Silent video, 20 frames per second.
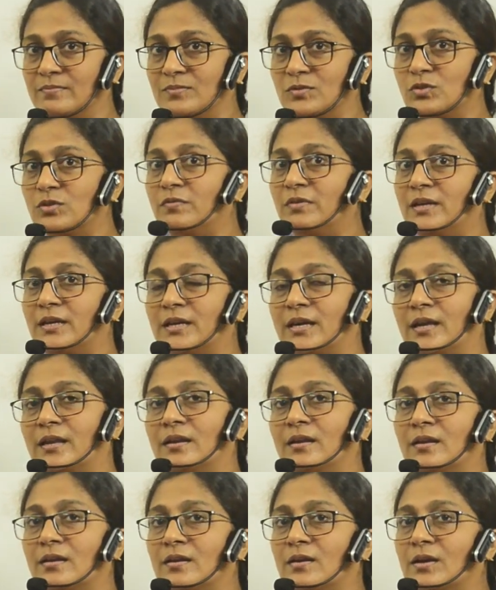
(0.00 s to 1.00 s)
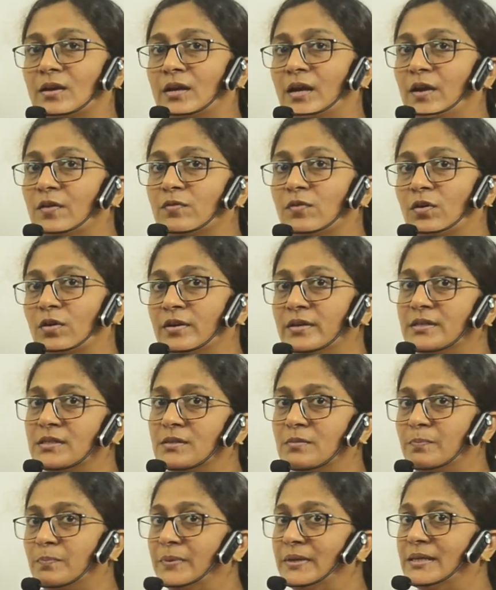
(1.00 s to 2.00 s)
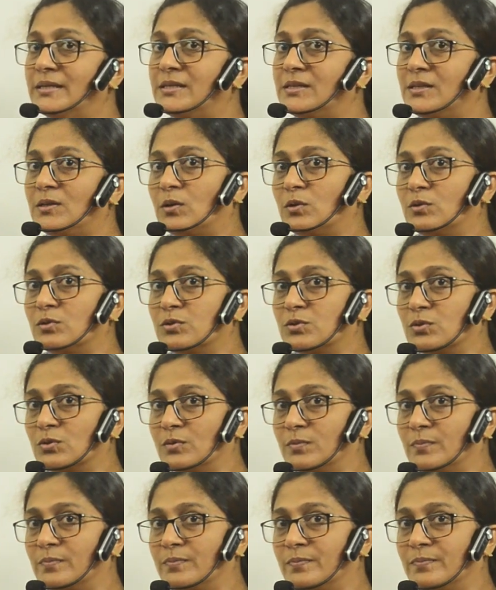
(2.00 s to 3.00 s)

So we can avoid PD also.